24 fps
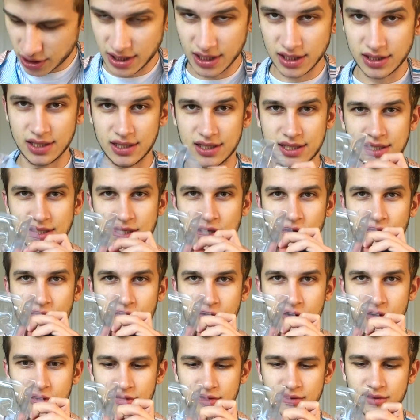just like this
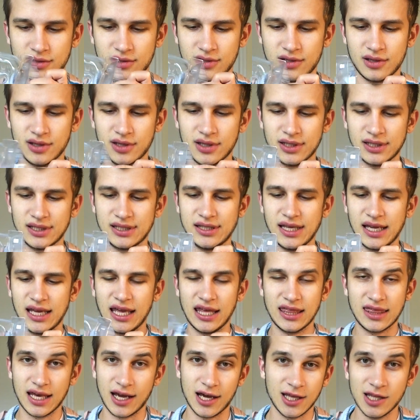silver
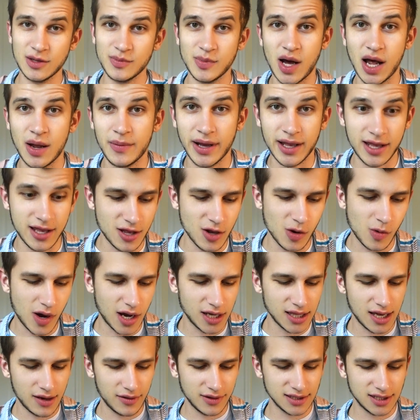sticky thing on the bottom. I didn't know
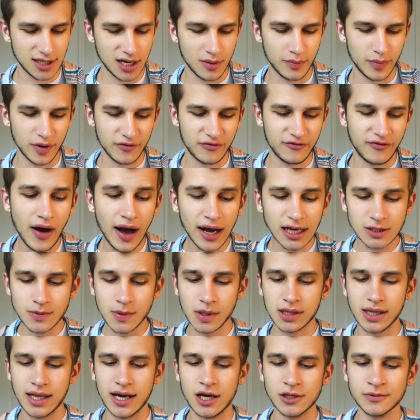why that was there. But Fox
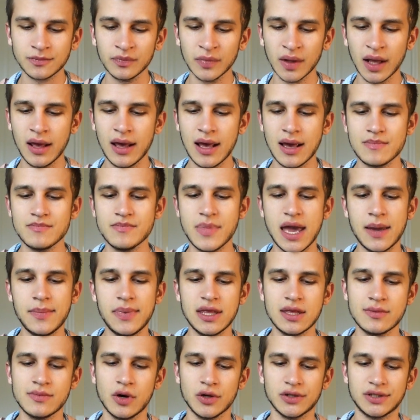McCloud may
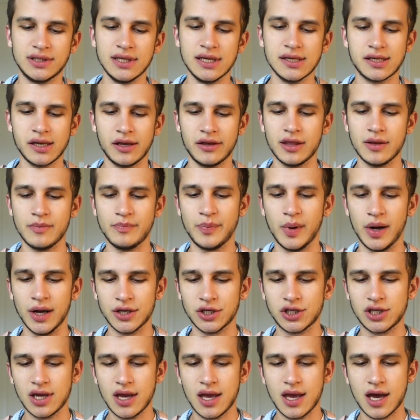be the most detailed of the
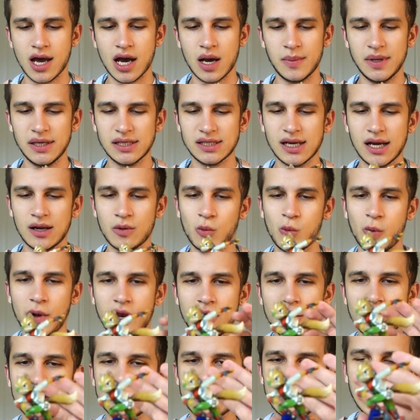bunch. He's got
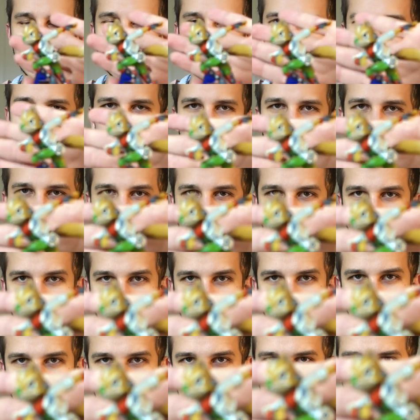weird knee supports that
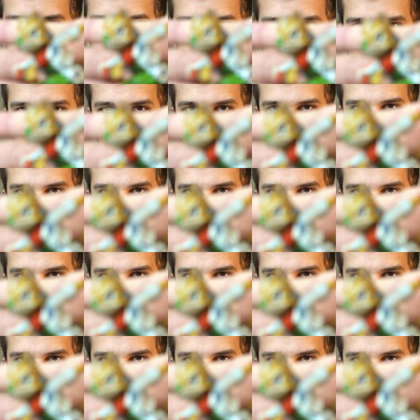are blue,